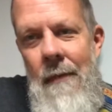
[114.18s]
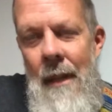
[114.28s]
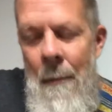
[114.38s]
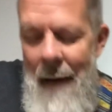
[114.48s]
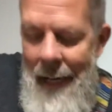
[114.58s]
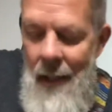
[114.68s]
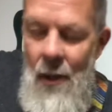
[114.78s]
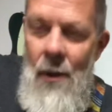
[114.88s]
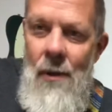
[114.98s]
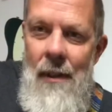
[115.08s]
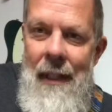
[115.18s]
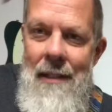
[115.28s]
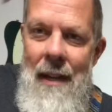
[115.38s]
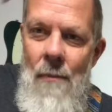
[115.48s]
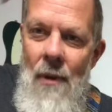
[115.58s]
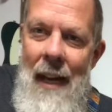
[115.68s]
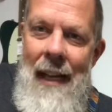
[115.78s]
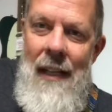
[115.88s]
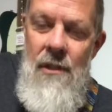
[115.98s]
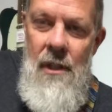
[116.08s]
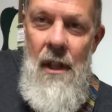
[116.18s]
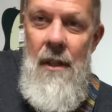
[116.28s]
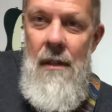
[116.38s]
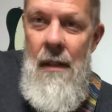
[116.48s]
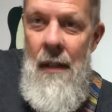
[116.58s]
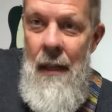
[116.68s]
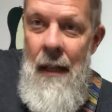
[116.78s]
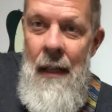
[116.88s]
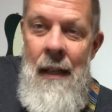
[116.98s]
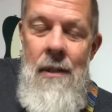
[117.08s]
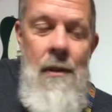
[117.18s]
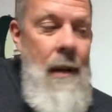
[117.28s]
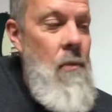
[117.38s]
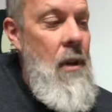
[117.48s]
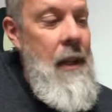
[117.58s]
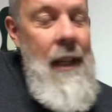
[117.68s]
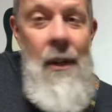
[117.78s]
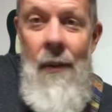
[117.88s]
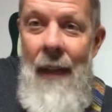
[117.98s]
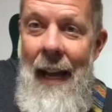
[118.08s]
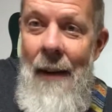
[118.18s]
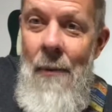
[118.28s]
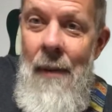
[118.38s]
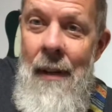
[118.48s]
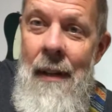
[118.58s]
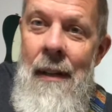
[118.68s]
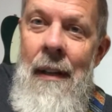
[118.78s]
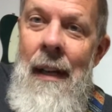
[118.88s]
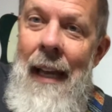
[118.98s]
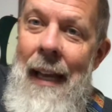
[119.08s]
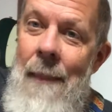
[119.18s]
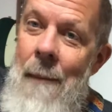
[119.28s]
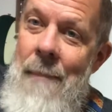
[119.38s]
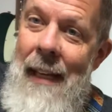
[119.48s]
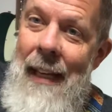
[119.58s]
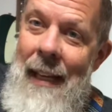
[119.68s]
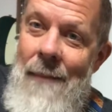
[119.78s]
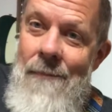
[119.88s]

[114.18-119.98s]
My goal is I'm writing a song, so I'm working on that in the picking.